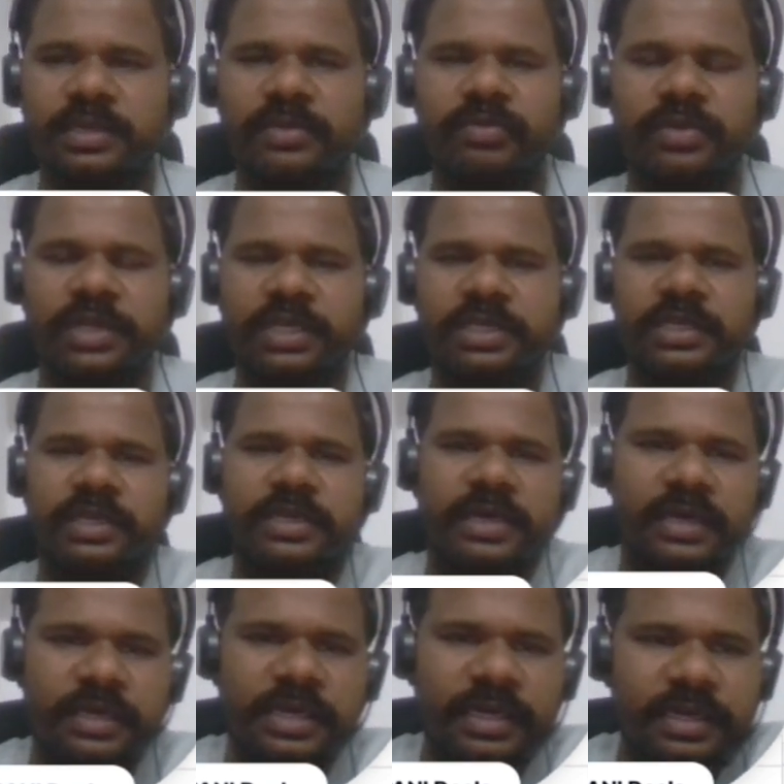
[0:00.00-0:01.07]
newly
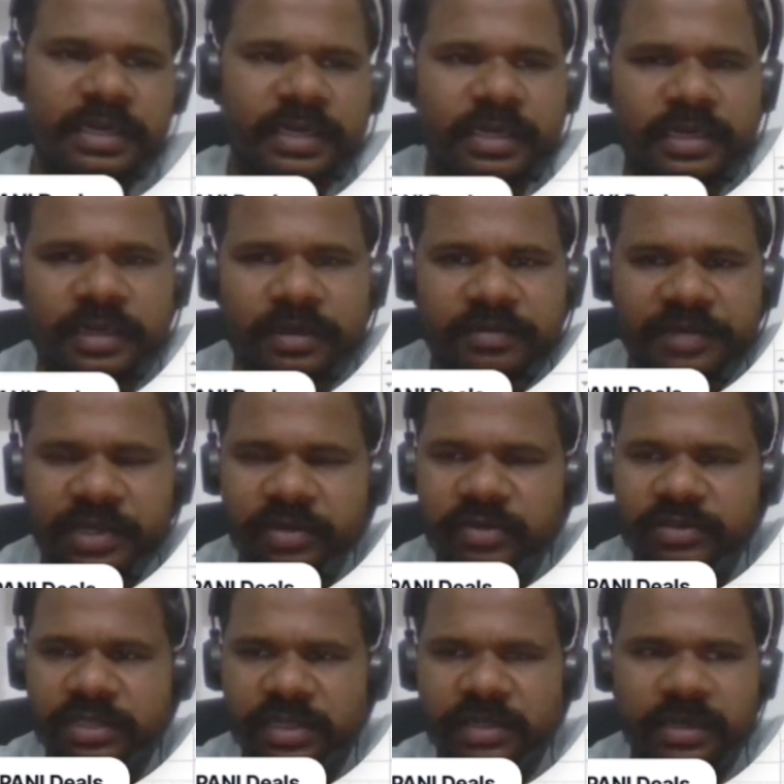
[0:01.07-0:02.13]
recorded
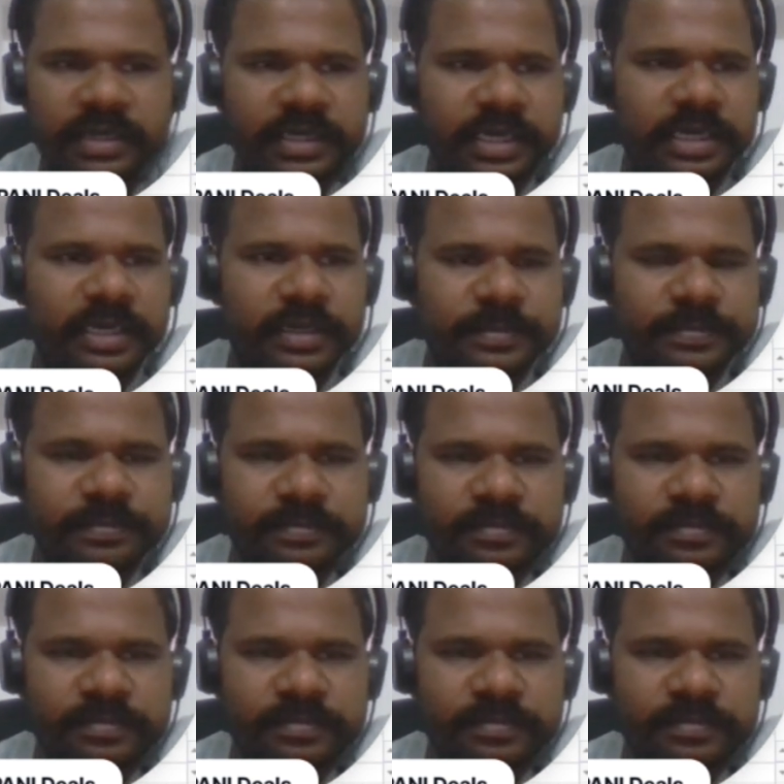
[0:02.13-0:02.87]
videos or content